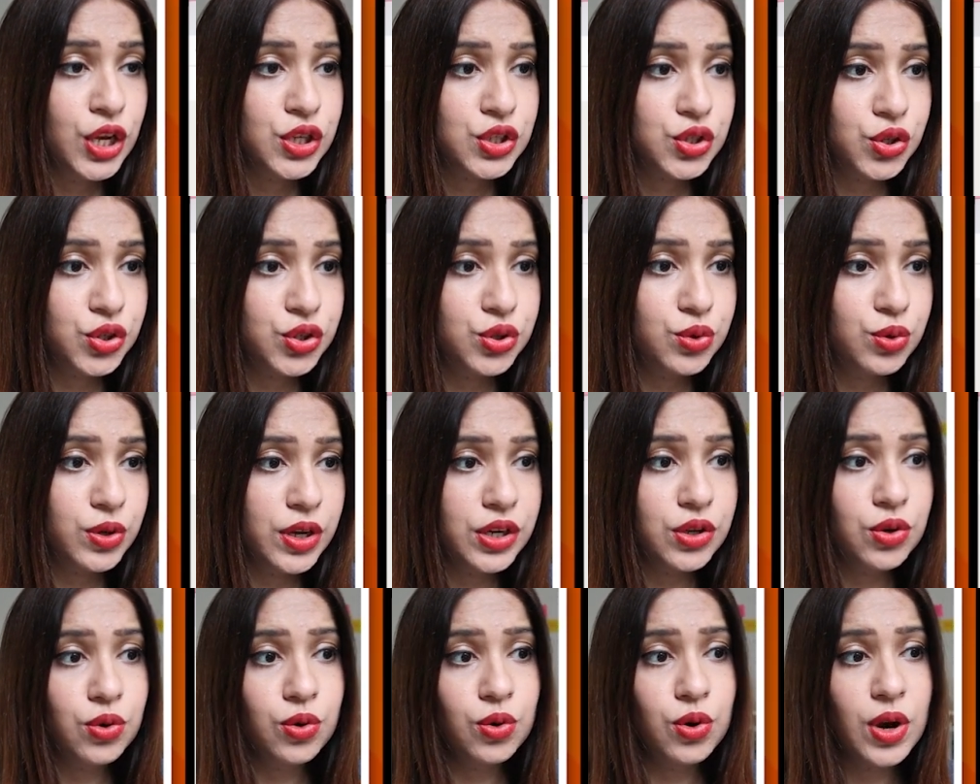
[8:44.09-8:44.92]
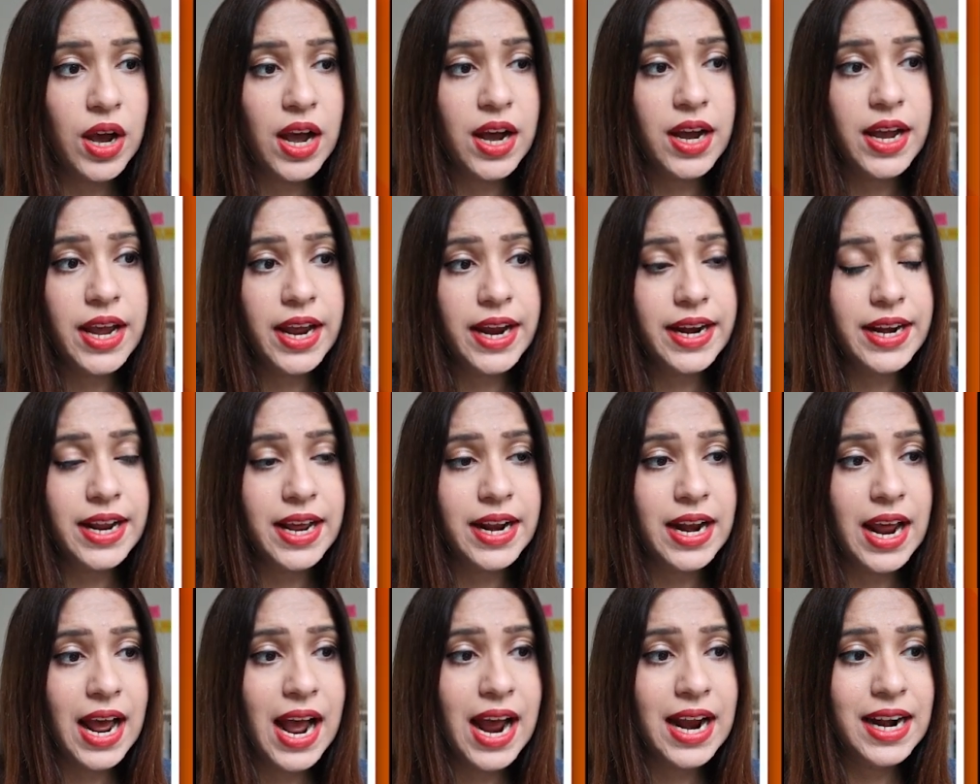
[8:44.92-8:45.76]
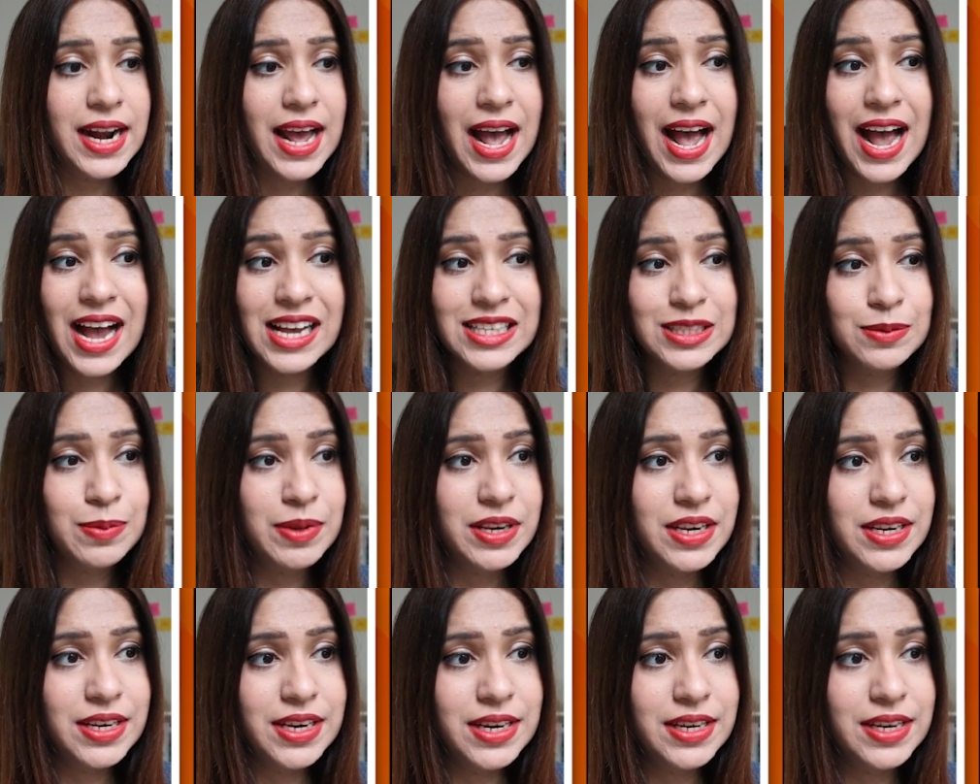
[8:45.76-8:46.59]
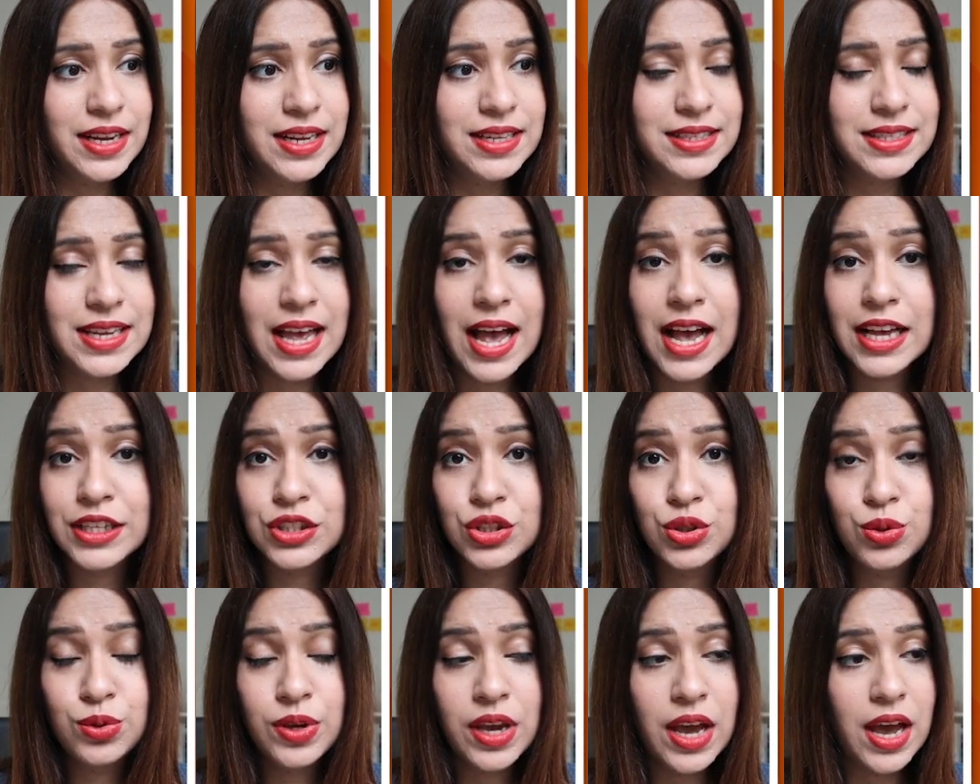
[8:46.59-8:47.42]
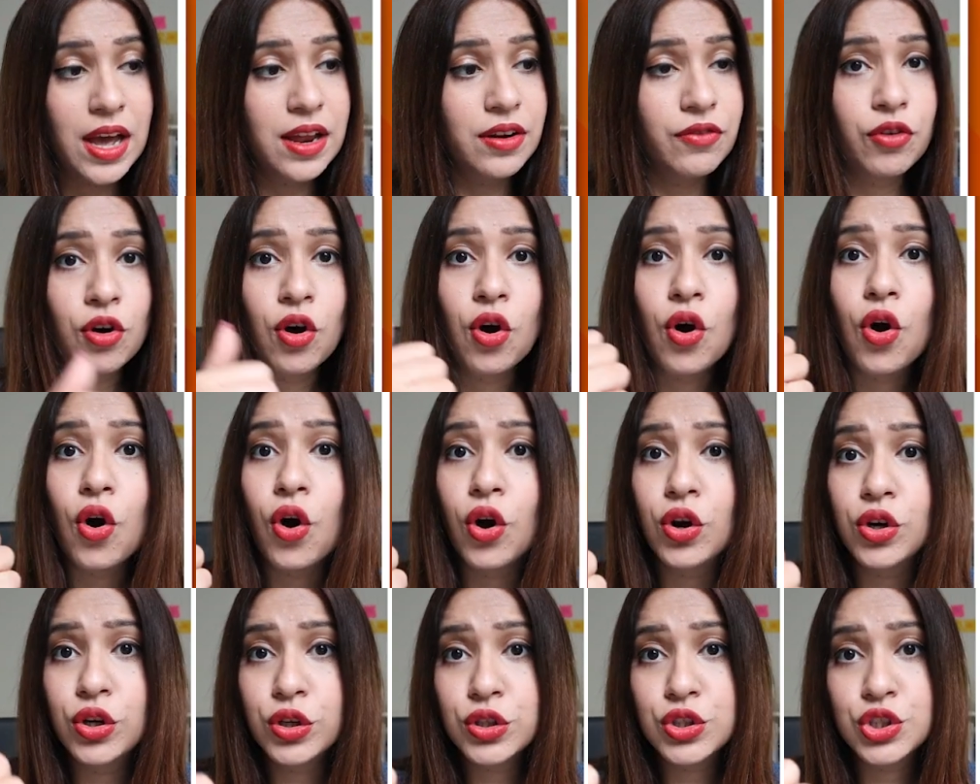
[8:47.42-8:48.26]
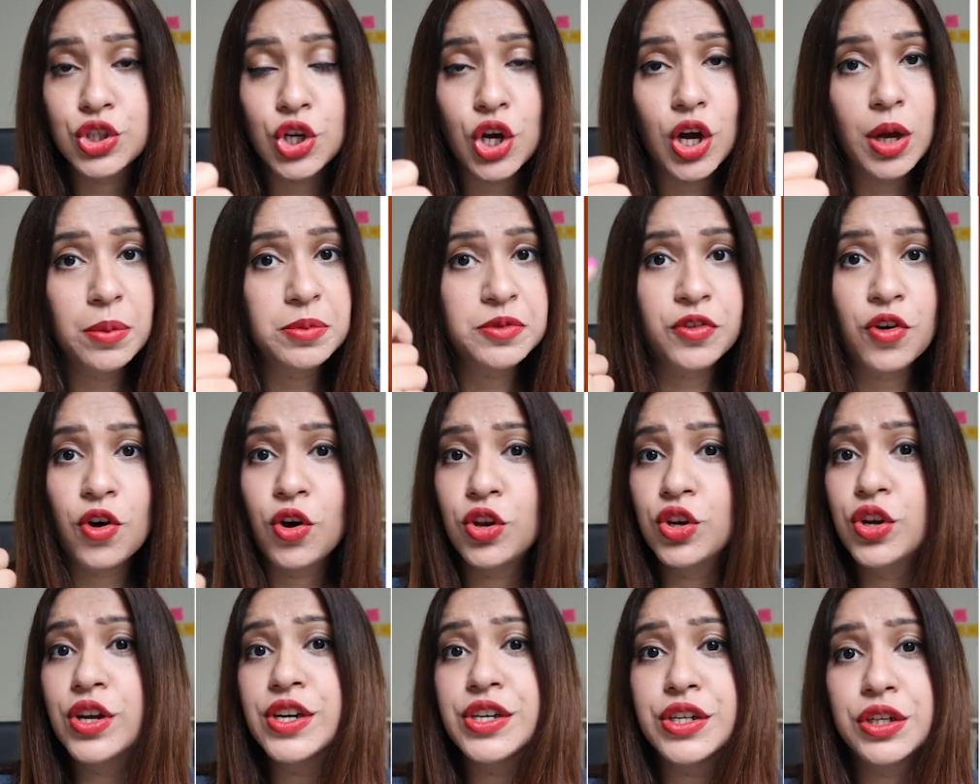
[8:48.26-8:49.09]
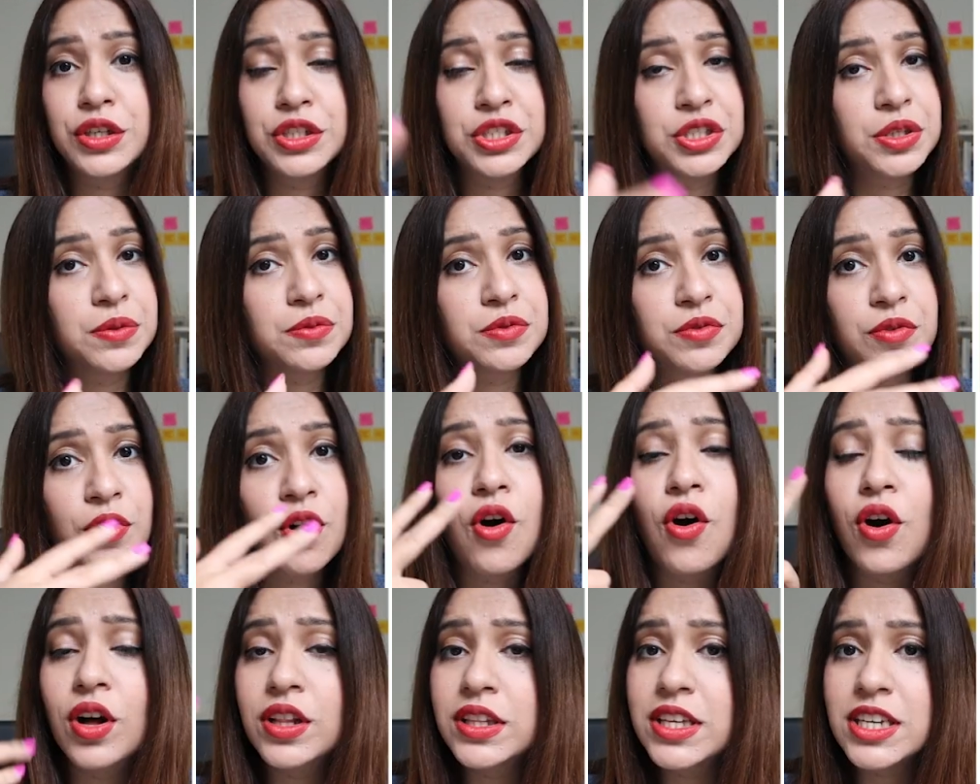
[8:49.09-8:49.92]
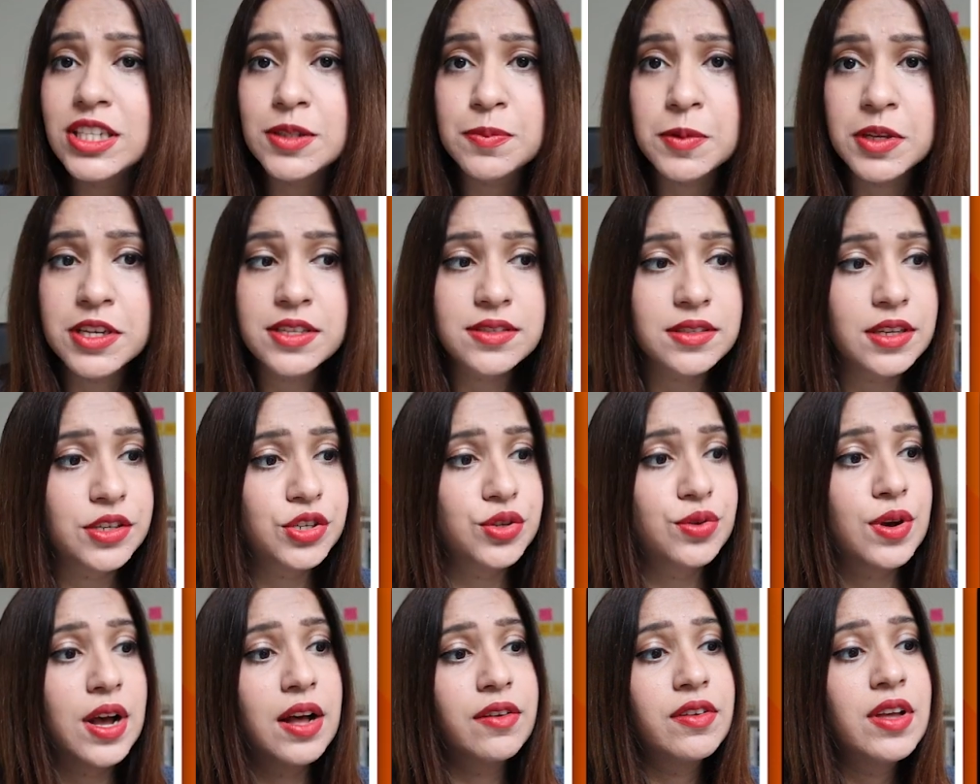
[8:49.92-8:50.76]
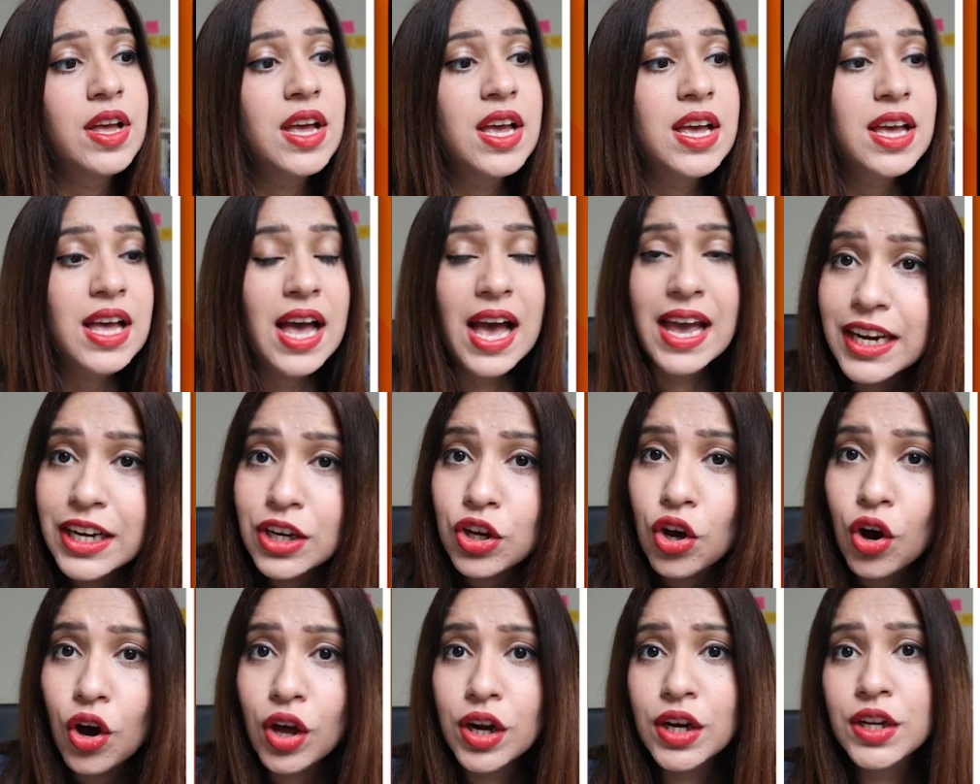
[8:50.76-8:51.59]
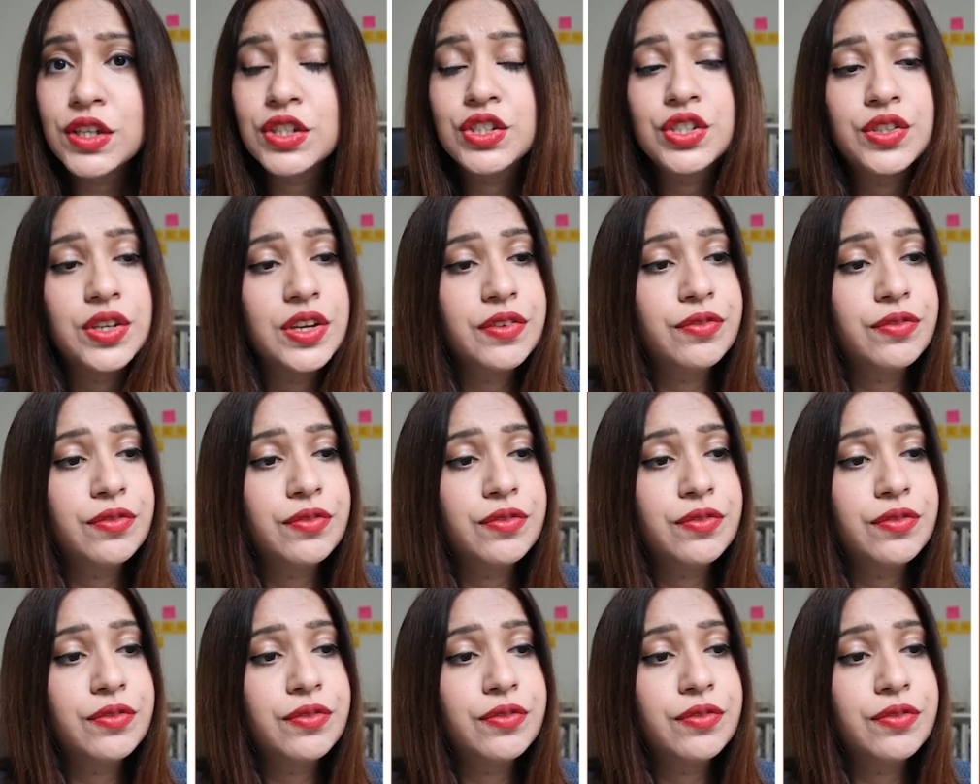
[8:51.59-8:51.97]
So you can go ahead and add as many details as you can for all your jobs, for all your internships, for all the experience that you have in college.